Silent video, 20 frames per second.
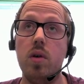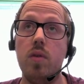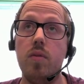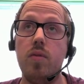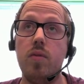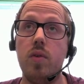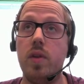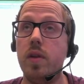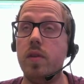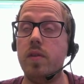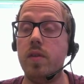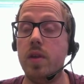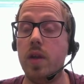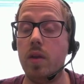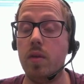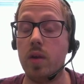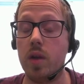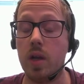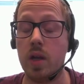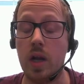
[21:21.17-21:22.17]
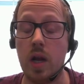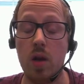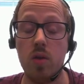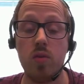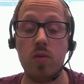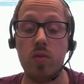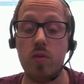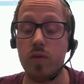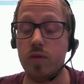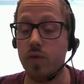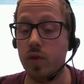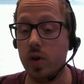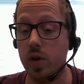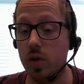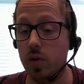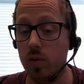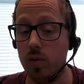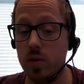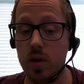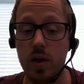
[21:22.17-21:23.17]
for that generic account or for
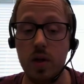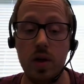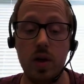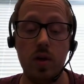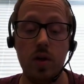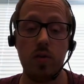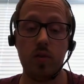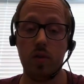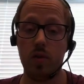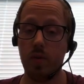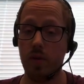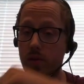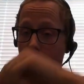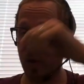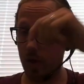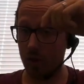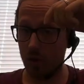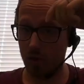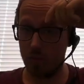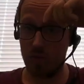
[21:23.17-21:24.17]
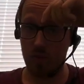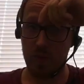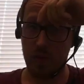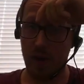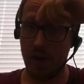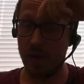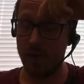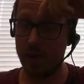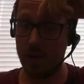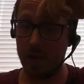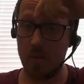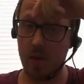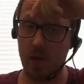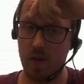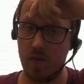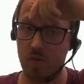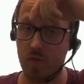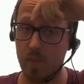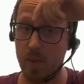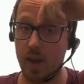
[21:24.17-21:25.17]
you. So there is a lot of proprietary
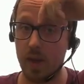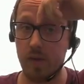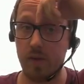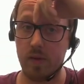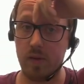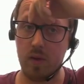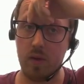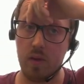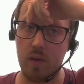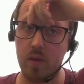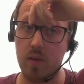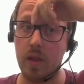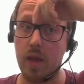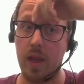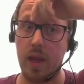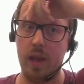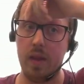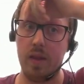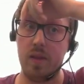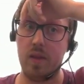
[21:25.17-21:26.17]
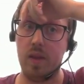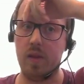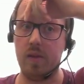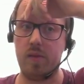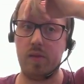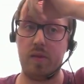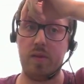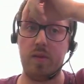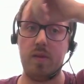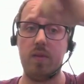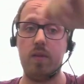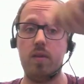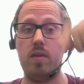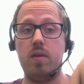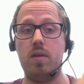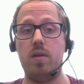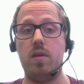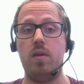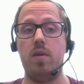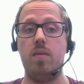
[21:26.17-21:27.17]
information in this
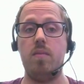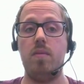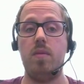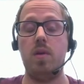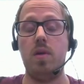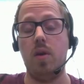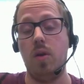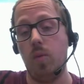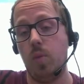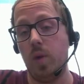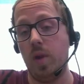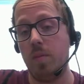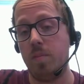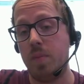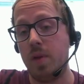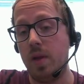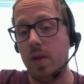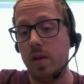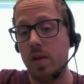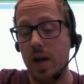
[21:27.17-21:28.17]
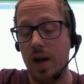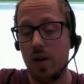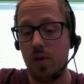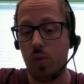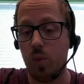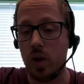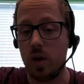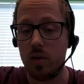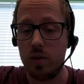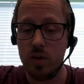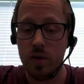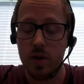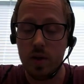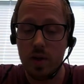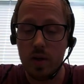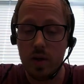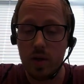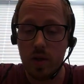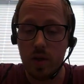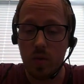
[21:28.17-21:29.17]
WeedPedia as well,
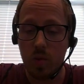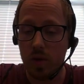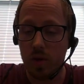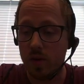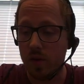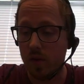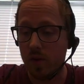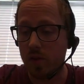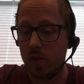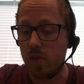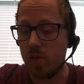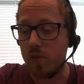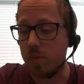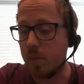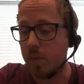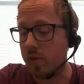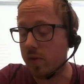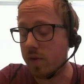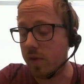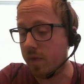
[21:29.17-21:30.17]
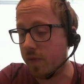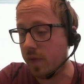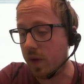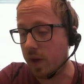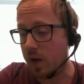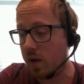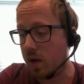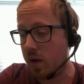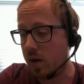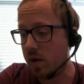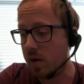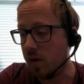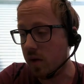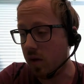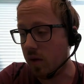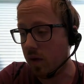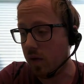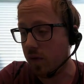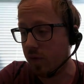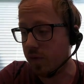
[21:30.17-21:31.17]
which is specific
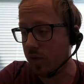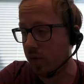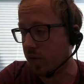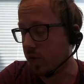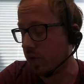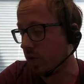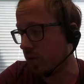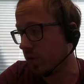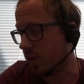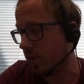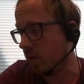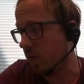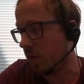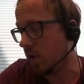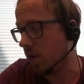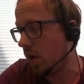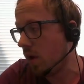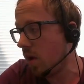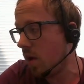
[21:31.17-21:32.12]
for certain